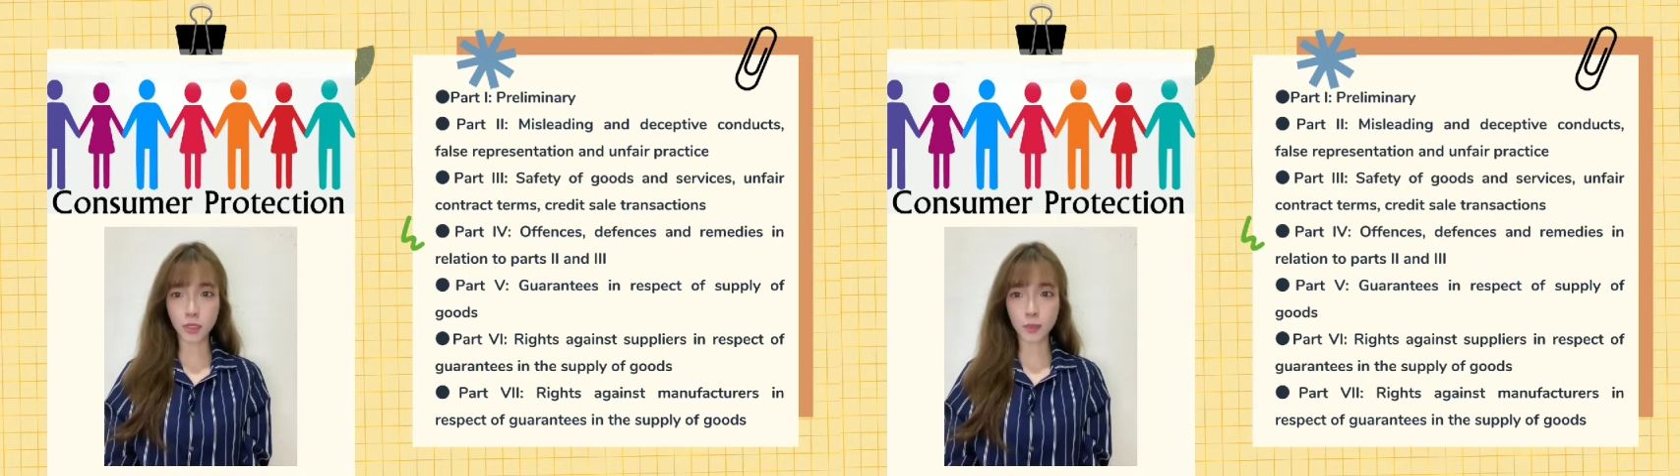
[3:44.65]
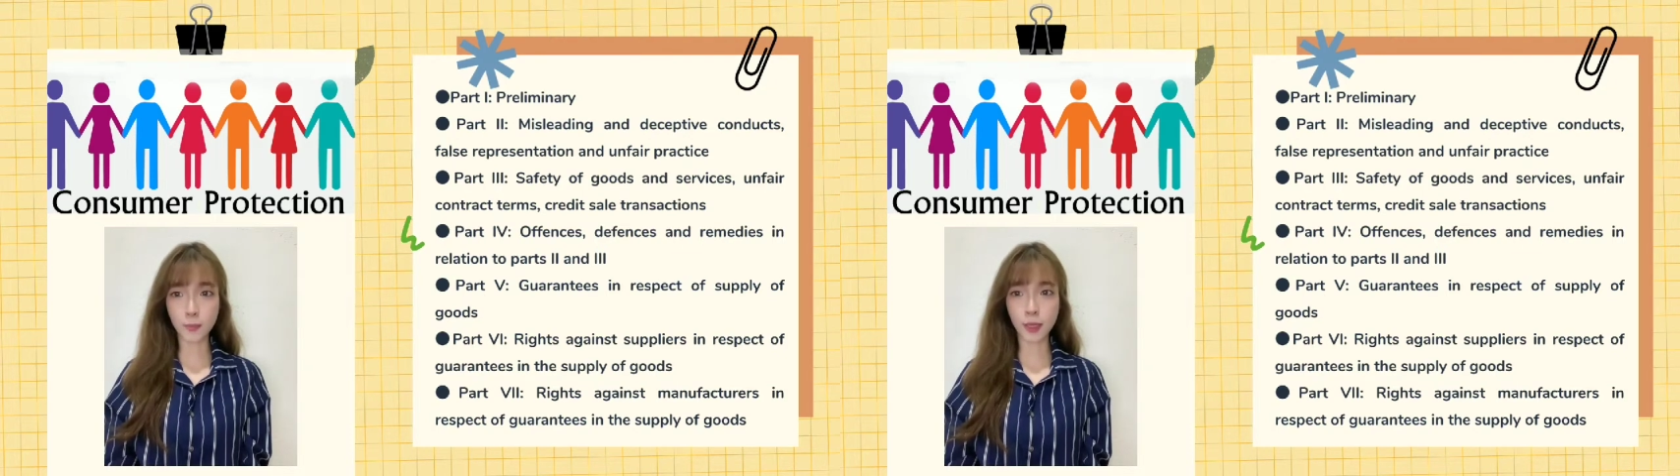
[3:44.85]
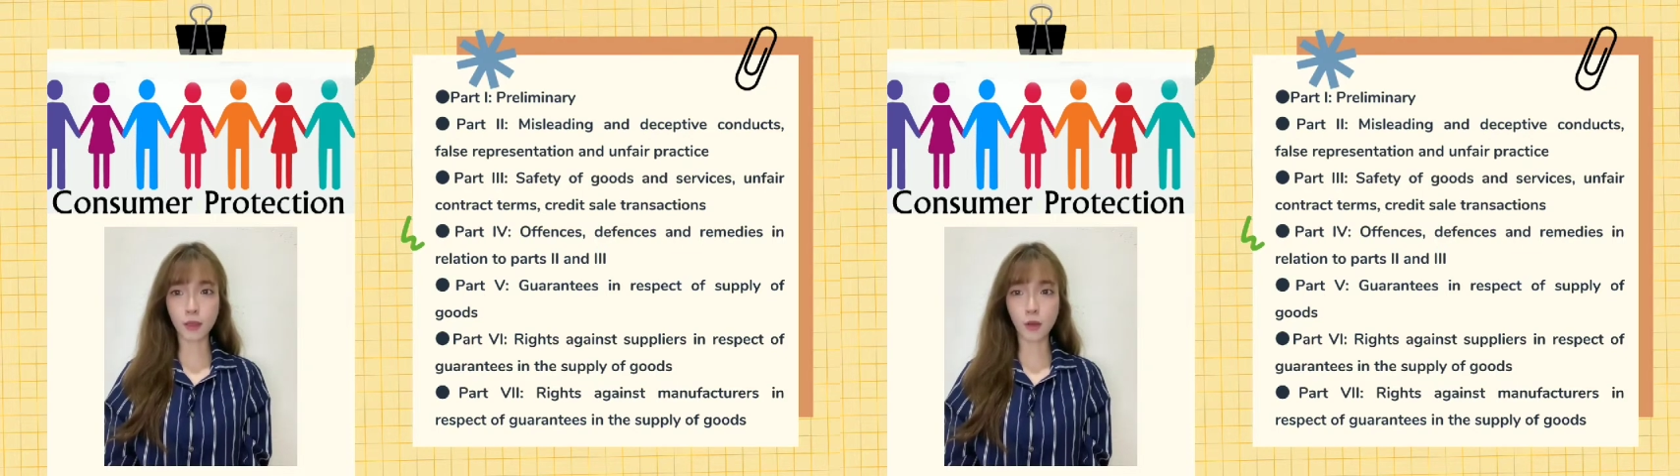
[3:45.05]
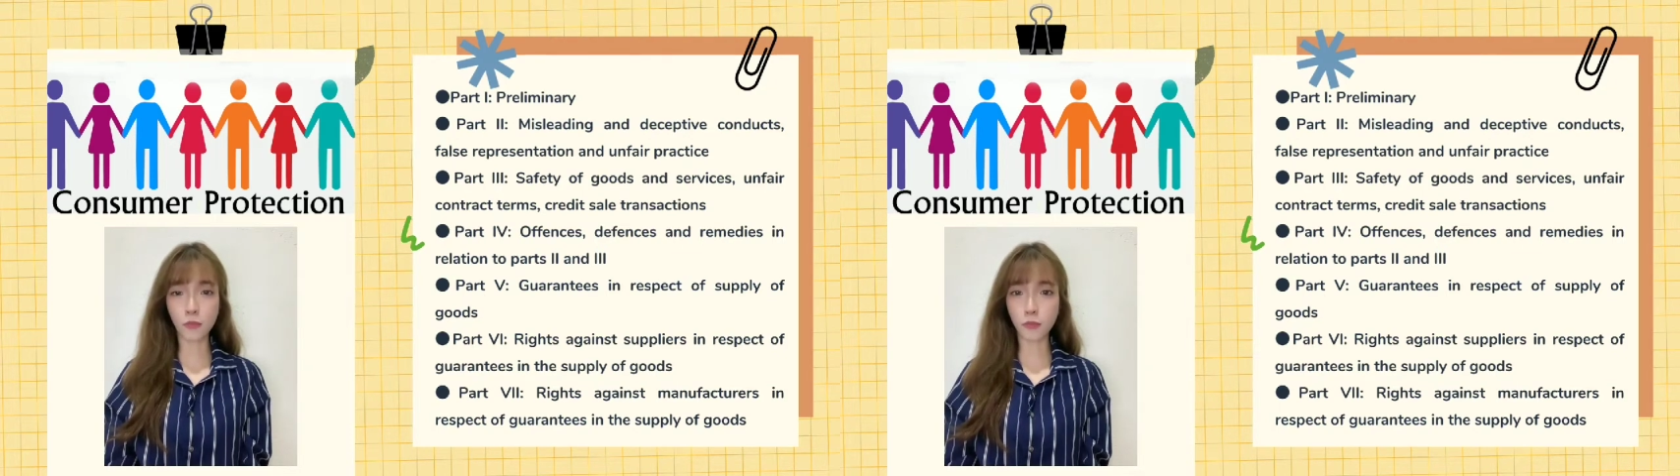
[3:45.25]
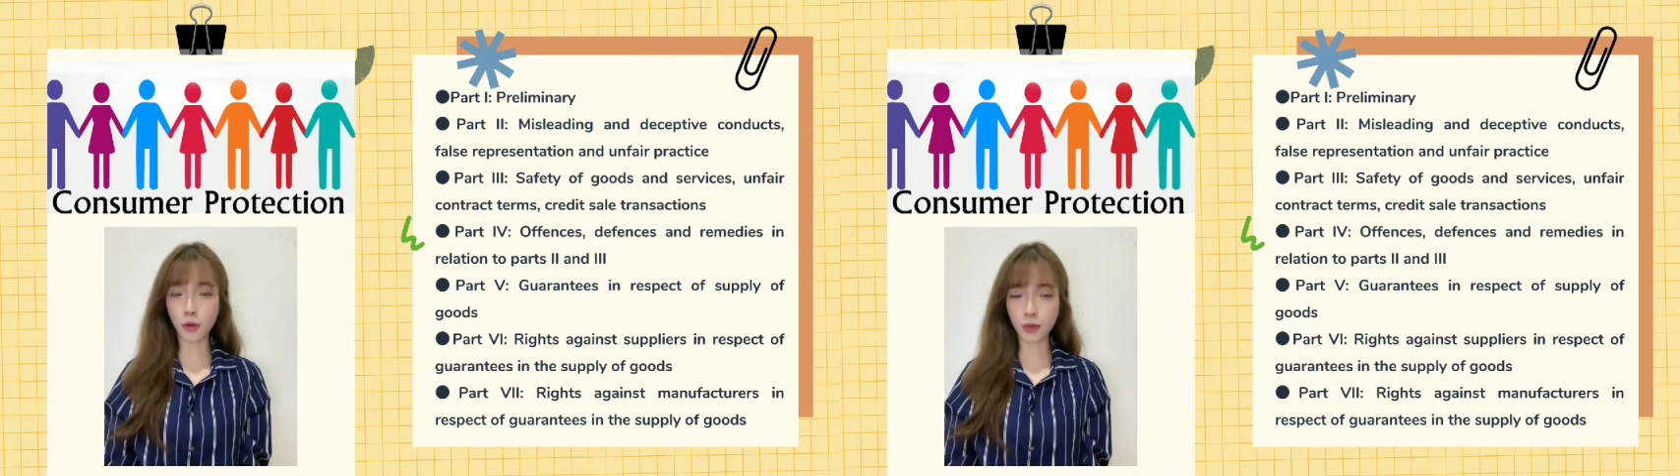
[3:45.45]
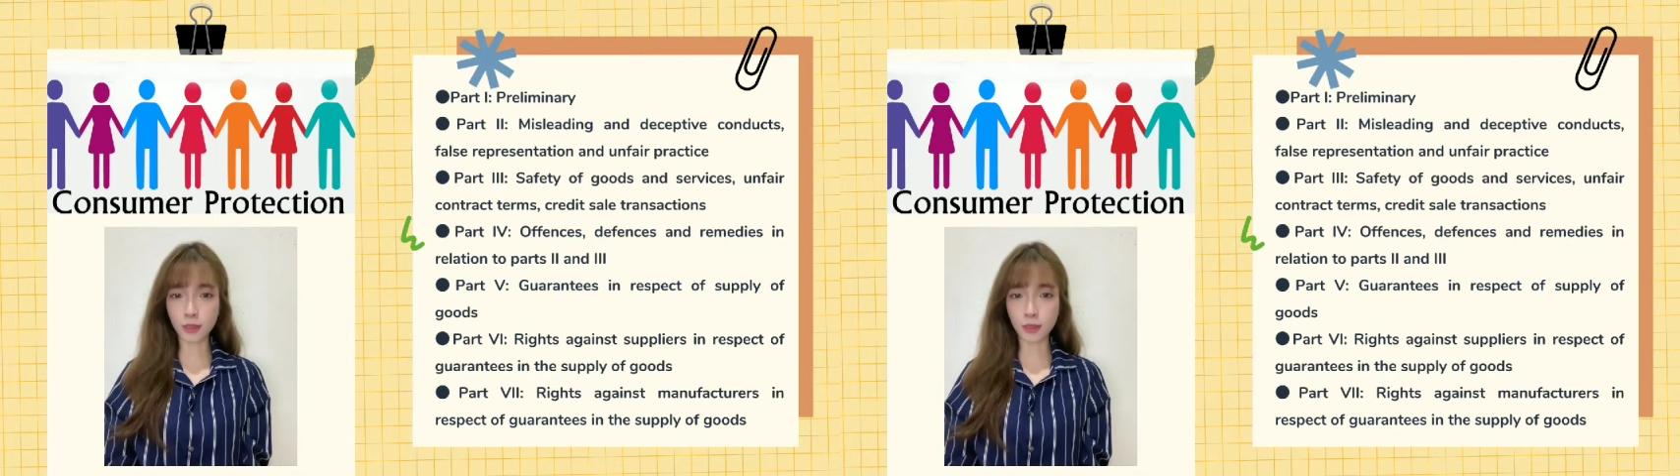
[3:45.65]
in respect of